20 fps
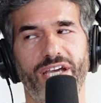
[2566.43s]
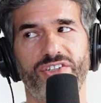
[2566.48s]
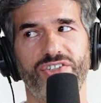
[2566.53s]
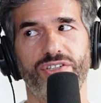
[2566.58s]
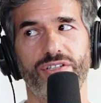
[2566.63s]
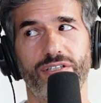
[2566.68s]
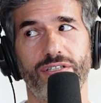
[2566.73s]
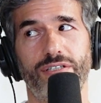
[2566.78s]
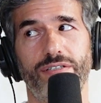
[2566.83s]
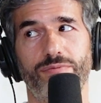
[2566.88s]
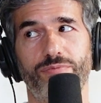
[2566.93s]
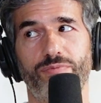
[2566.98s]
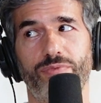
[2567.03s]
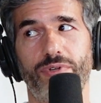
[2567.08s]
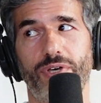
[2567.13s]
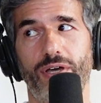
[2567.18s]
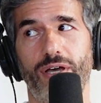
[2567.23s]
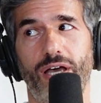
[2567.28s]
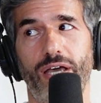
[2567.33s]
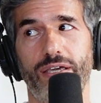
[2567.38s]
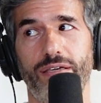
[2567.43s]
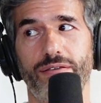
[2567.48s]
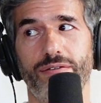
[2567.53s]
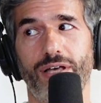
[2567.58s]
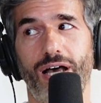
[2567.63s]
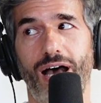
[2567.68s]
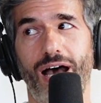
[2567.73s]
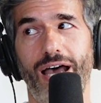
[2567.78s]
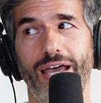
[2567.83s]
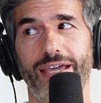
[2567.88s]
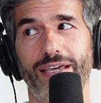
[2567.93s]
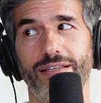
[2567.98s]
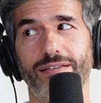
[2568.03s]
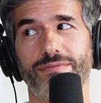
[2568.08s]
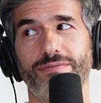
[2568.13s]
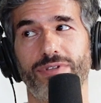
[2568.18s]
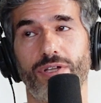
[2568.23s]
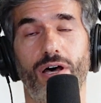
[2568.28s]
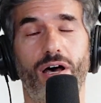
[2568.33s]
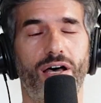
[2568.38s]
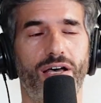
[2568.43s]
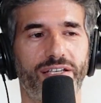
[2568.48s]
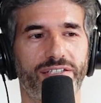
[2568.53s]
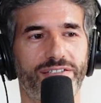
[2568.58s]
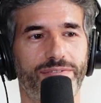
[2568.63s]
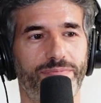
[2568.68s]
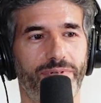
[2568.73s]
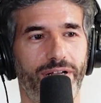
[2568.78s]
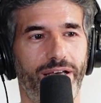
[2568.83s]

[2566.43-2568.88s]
actually, I I lost,